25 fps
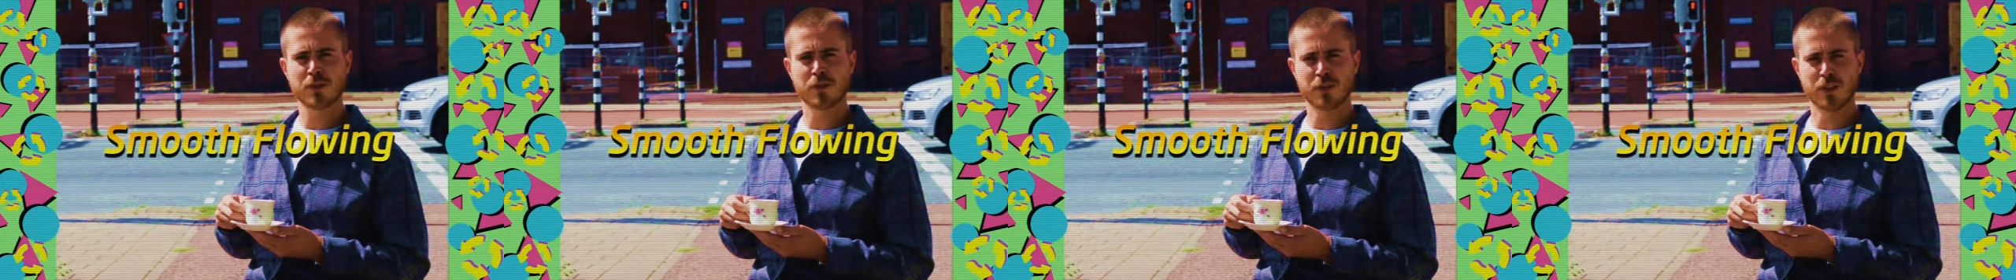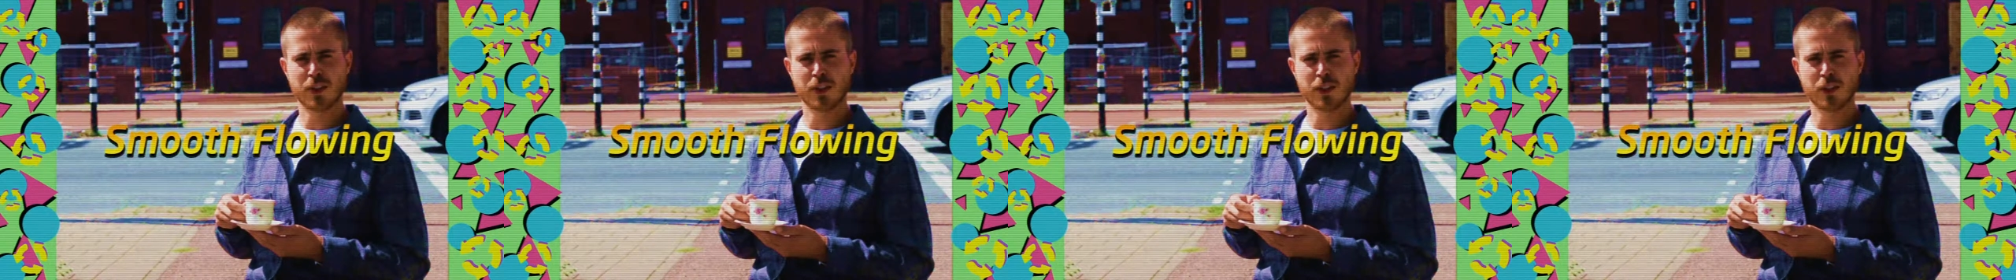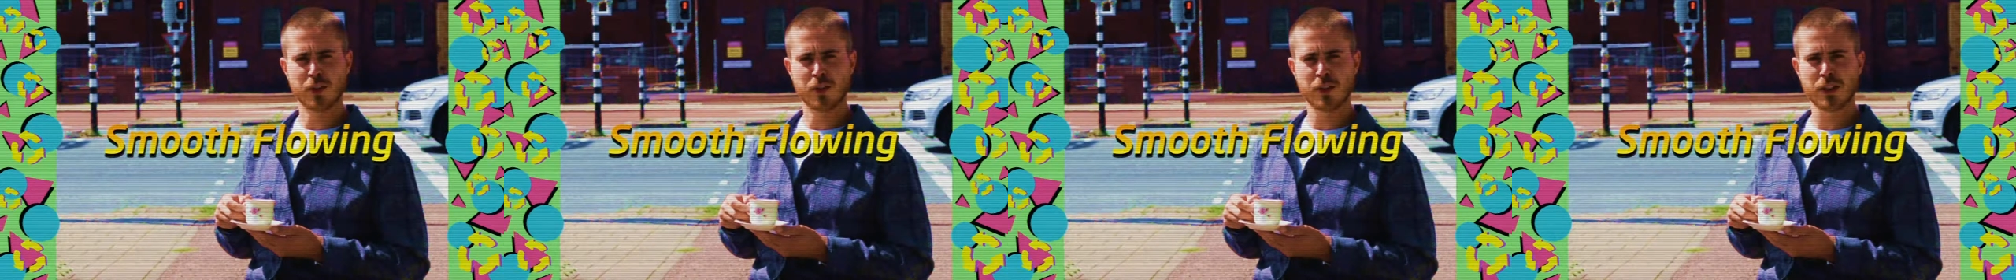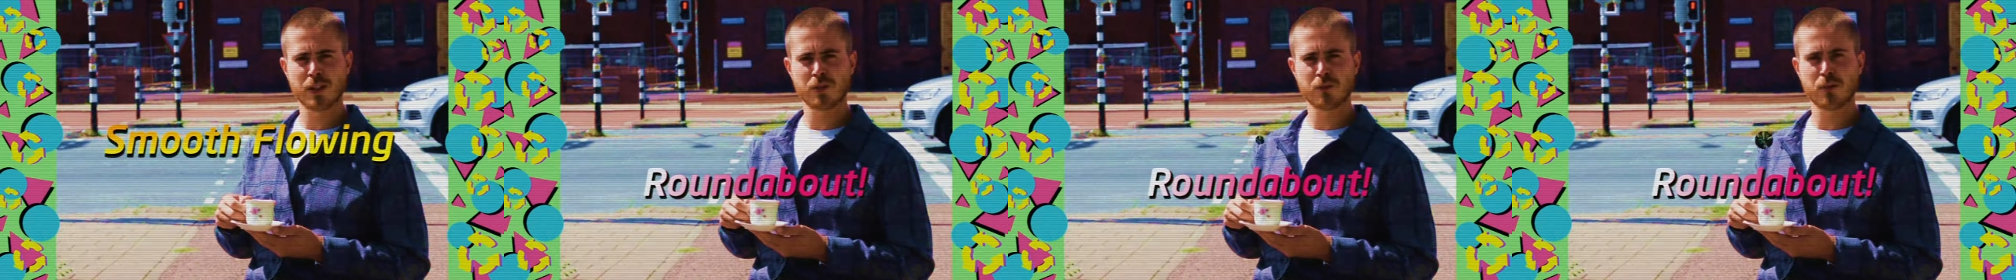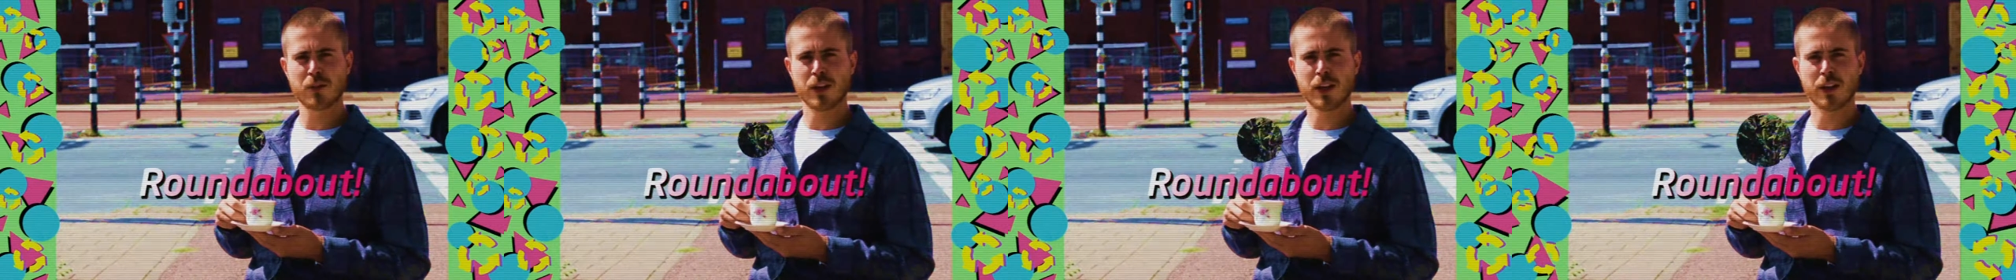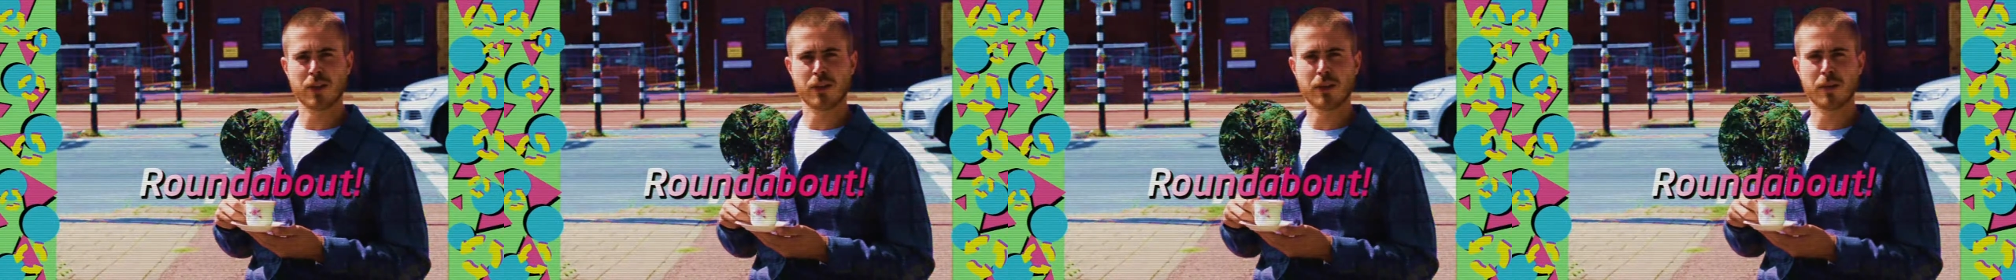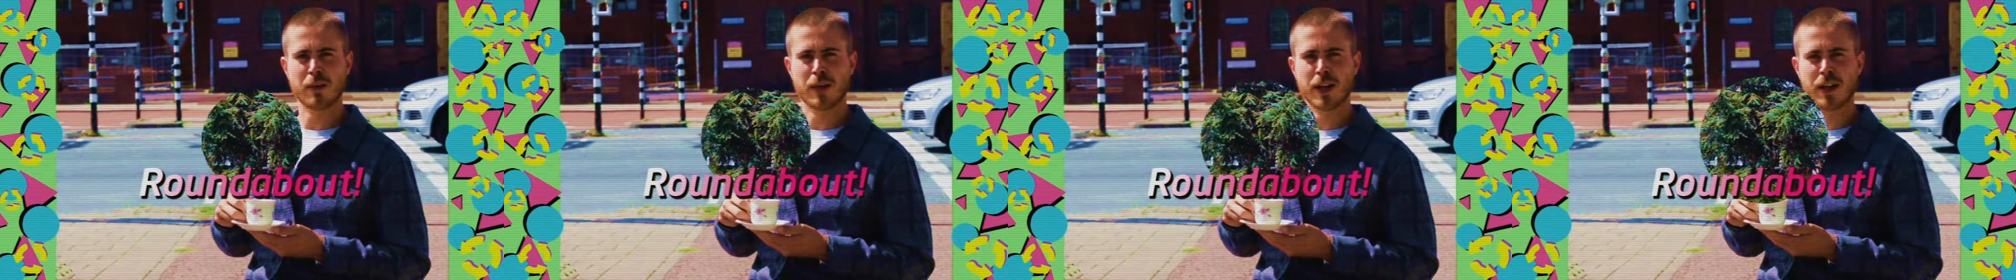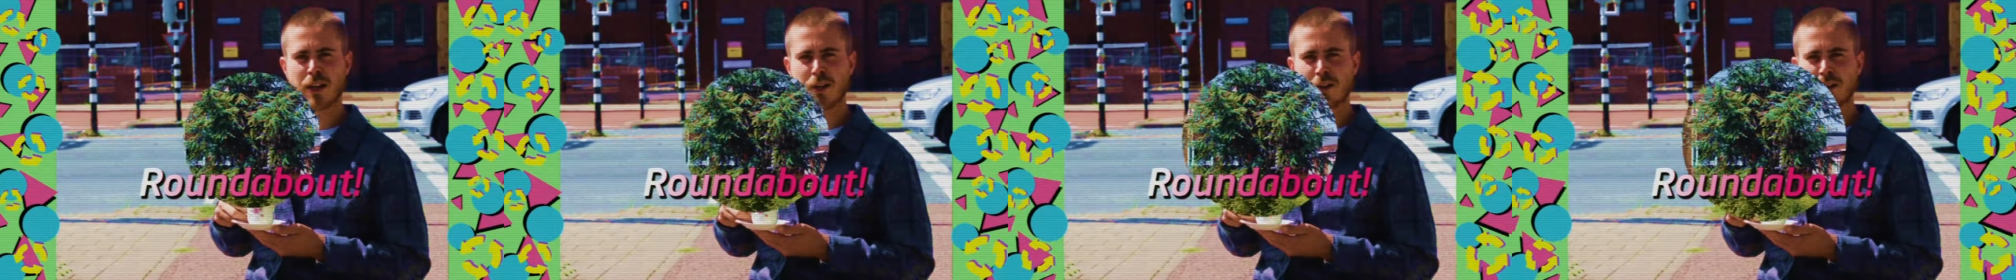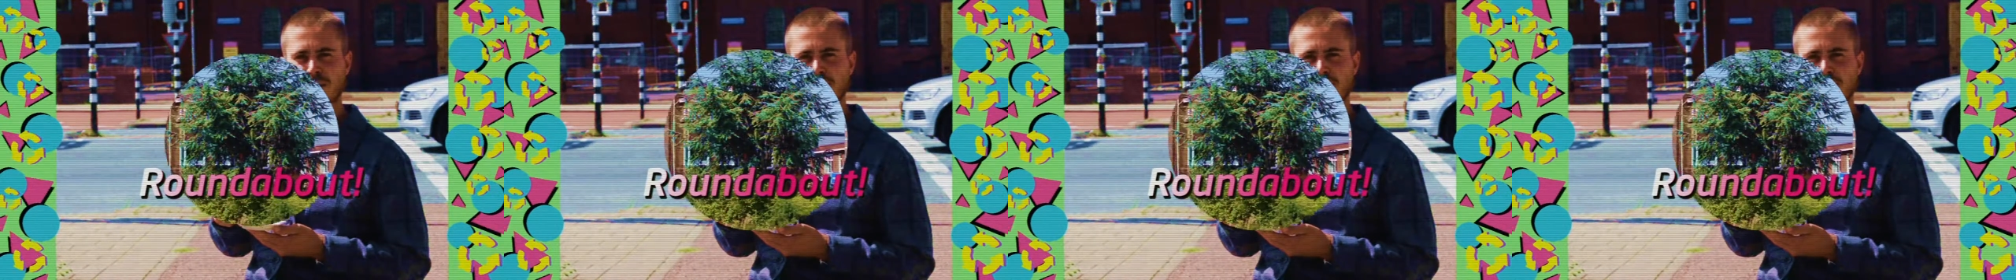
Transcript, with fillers: flowing roundabout.